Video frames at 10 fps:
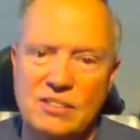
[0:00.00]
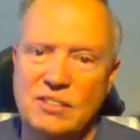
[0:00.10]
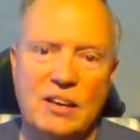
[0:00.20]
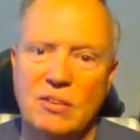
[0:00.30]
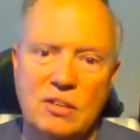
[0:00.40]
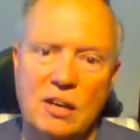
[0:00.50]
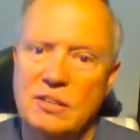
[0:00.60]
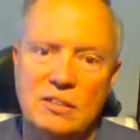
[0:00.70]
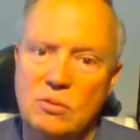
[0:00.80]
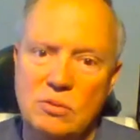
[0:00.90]
You just take a look
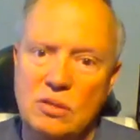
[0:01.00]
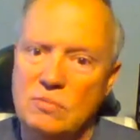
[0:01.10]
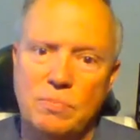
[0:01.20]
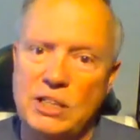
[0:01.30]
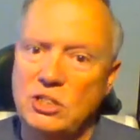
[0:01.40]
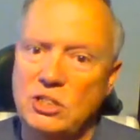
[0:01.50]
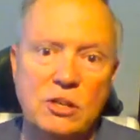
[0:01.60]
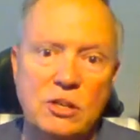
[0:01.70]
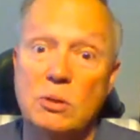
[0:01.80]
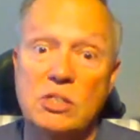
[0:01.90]
on through the mesh
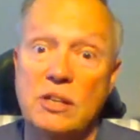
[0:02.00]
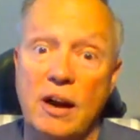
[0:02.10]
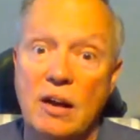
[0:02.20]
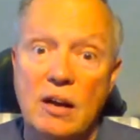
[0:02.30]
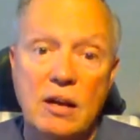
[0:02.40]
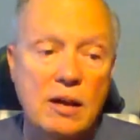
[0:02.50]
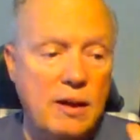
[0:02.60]
and you know what's in there.